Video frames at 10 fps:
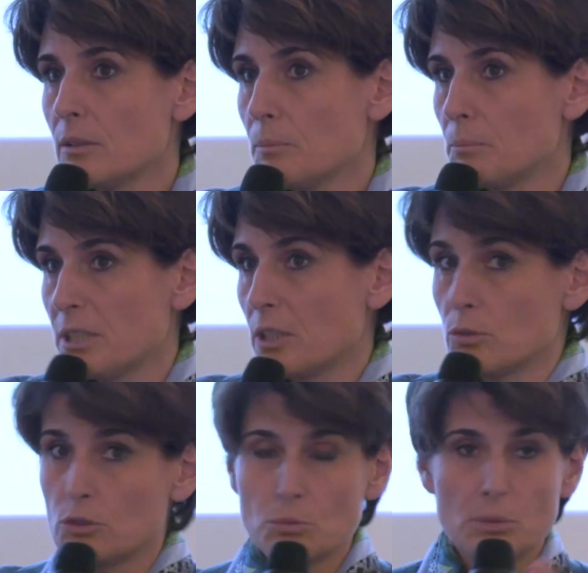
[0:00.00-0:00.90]

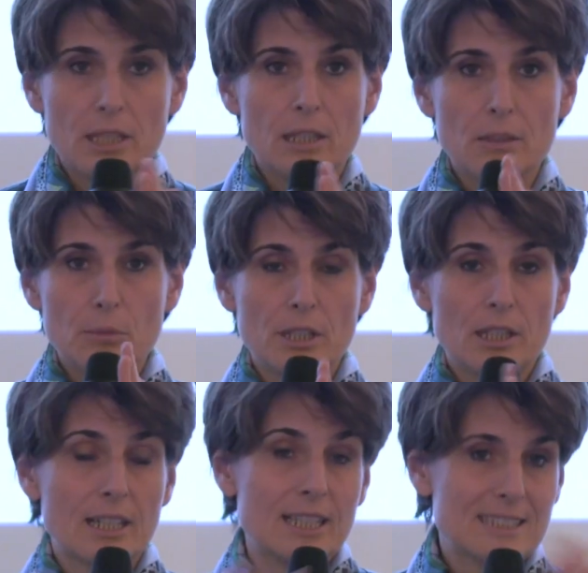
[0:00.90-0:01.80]
because we
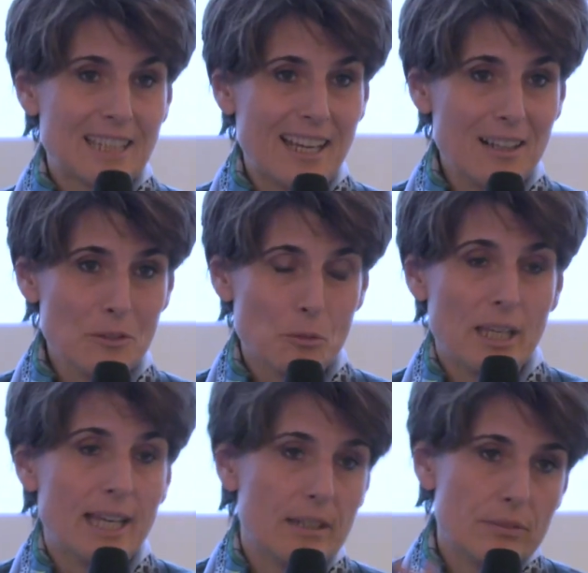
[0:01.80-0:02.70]
are at scale, we
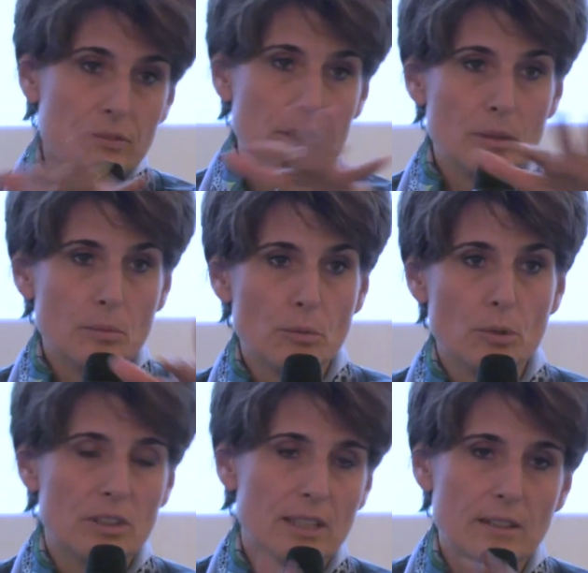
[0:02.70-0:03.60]
have
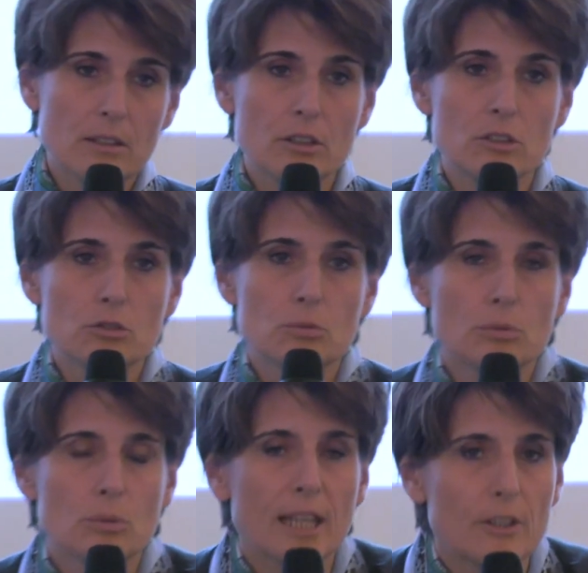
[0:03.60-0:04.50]
more than
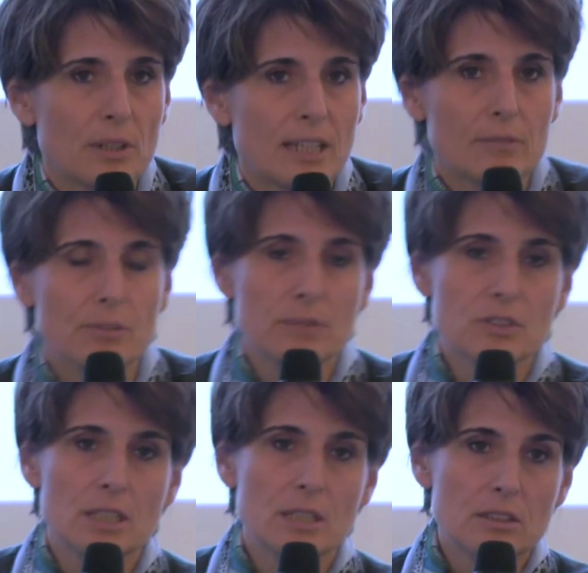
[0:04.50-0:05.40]

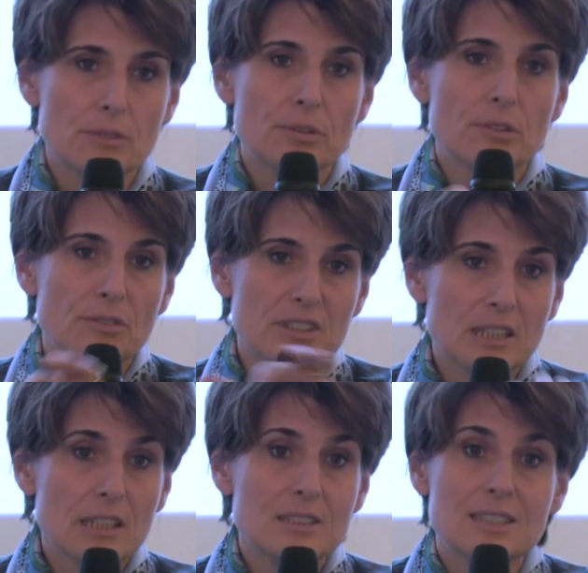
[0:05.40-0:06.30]
250 different
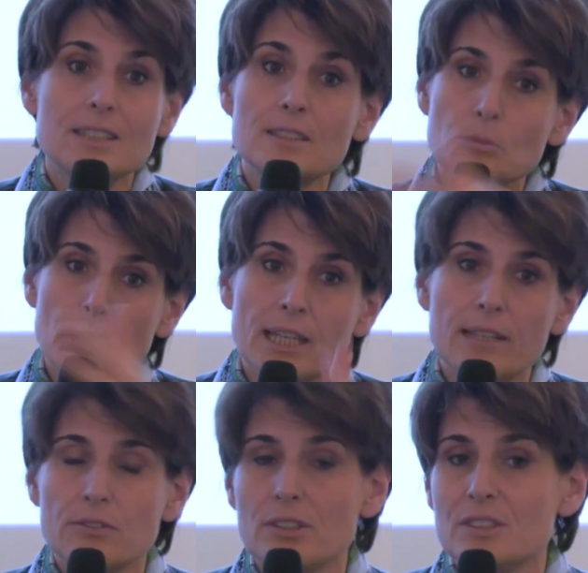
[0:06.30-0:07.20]
facilities. We
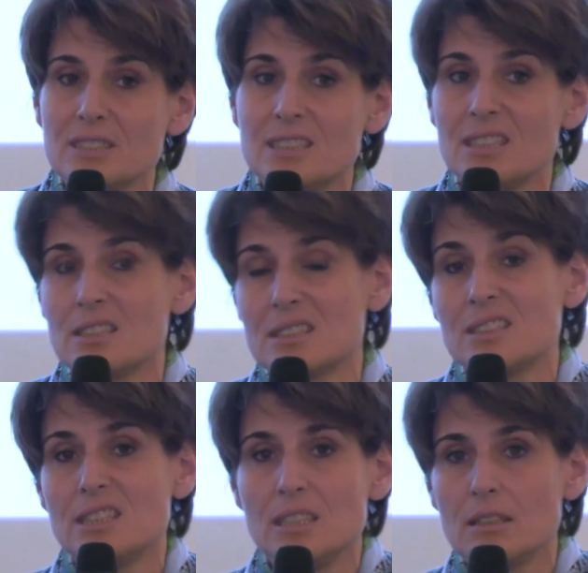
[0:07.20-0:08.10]
have
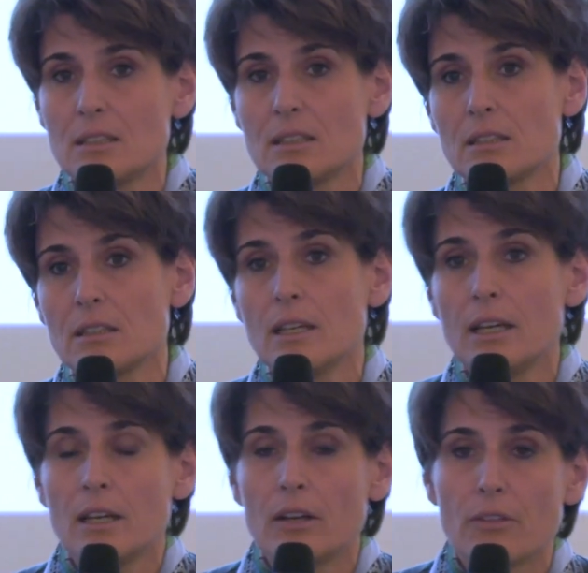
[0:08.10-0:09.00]

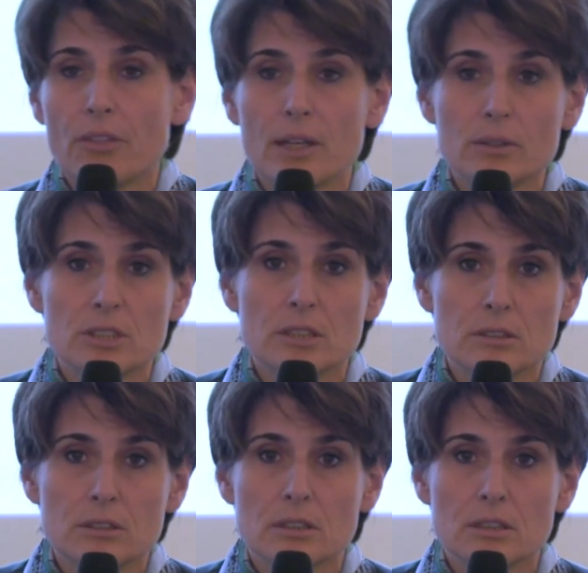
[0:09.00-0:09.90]

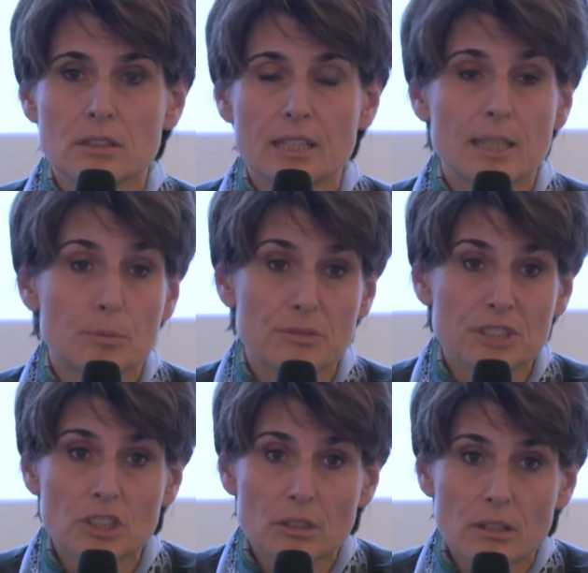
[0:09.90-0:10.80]
16,000 care
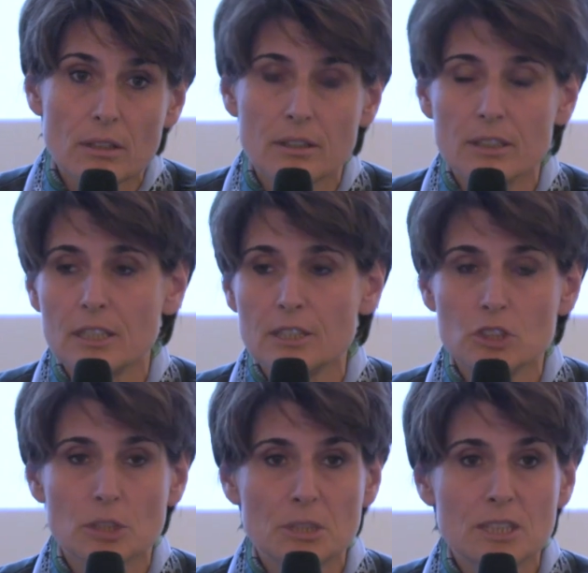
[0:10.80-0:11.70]
professionals in
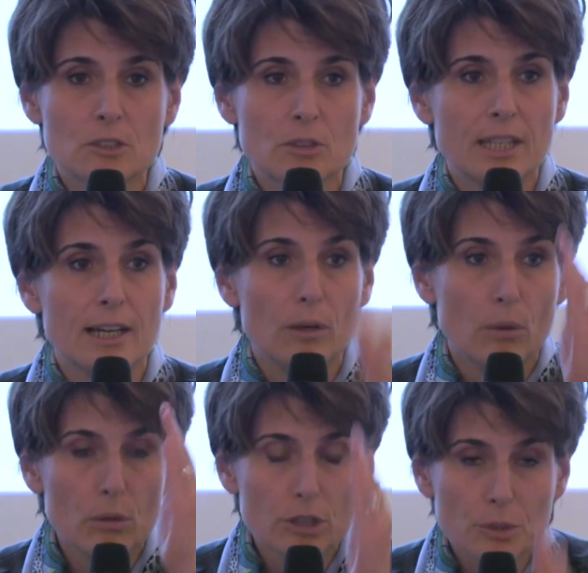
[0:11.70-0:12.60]
Germany, so they are
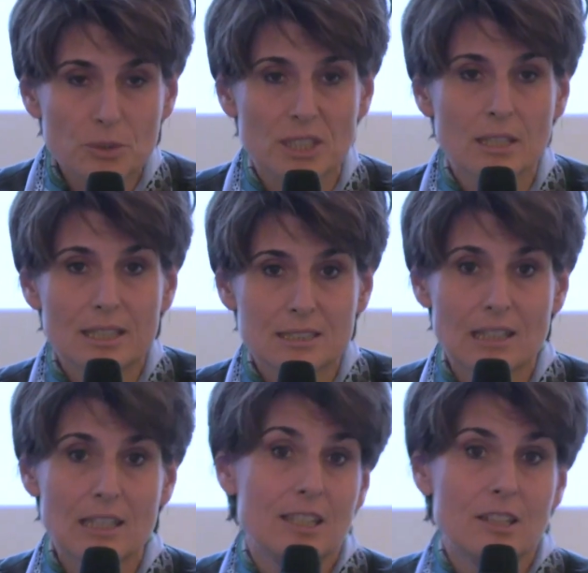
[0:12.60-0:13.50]
all using
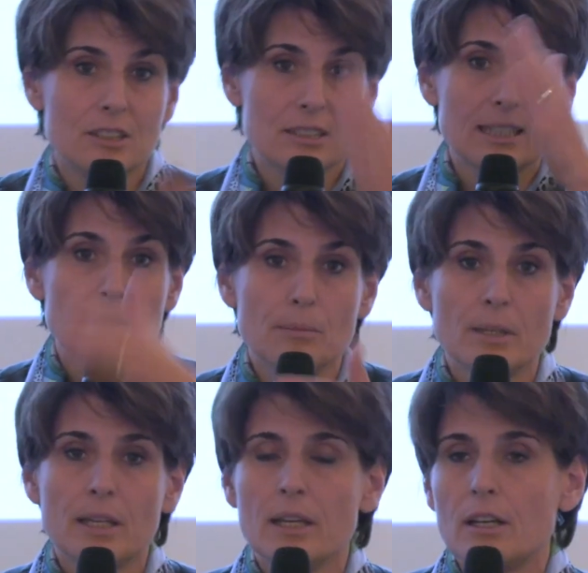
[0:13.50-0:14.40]
exactly the same
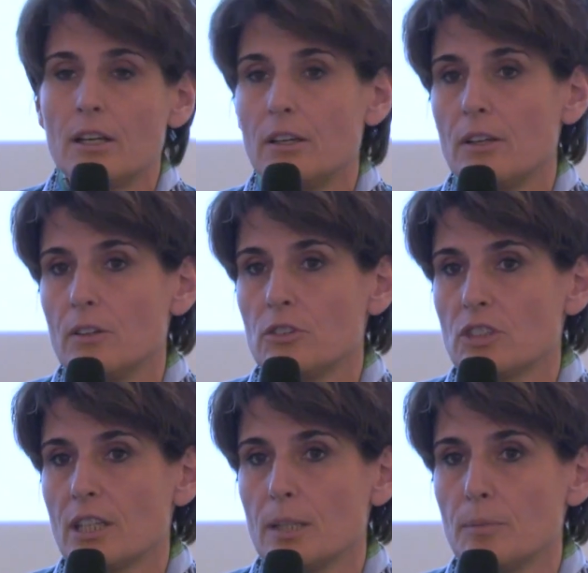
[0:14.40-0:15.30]

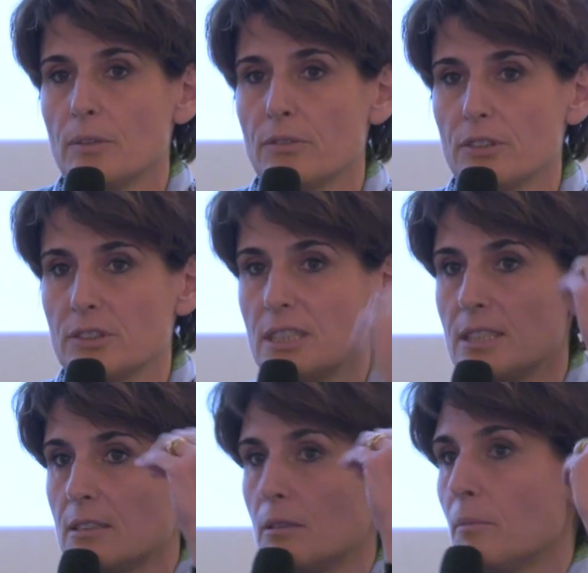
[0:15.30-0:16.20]
type of
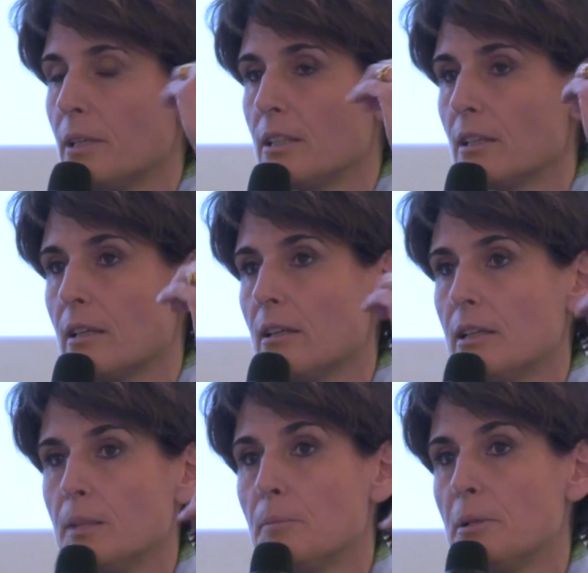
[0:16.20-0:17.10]
system and
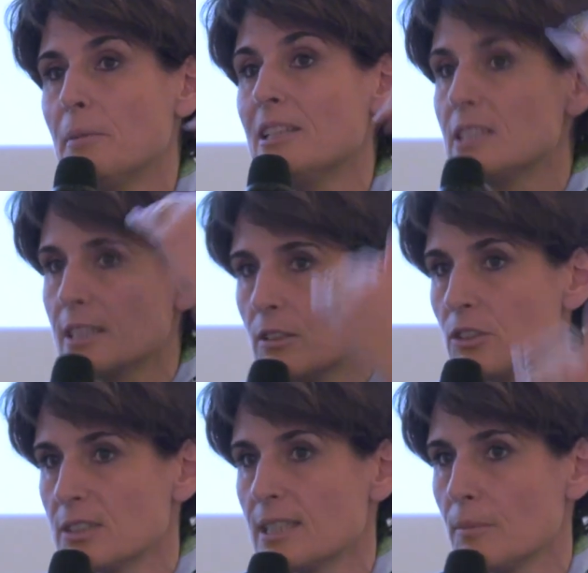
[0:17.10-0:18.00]
implementing
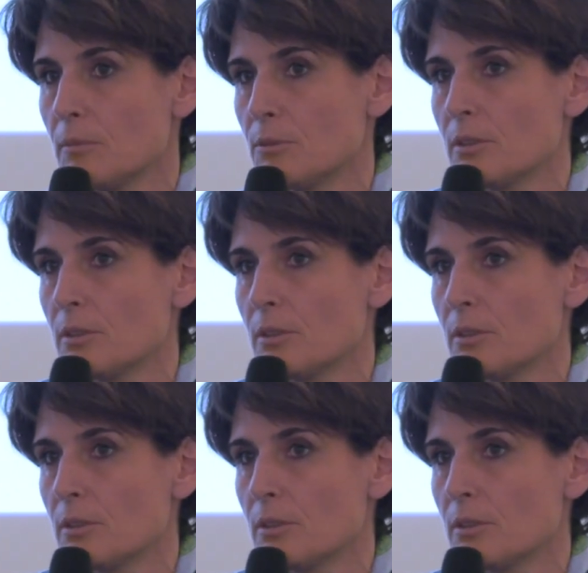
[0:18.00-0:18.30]
the same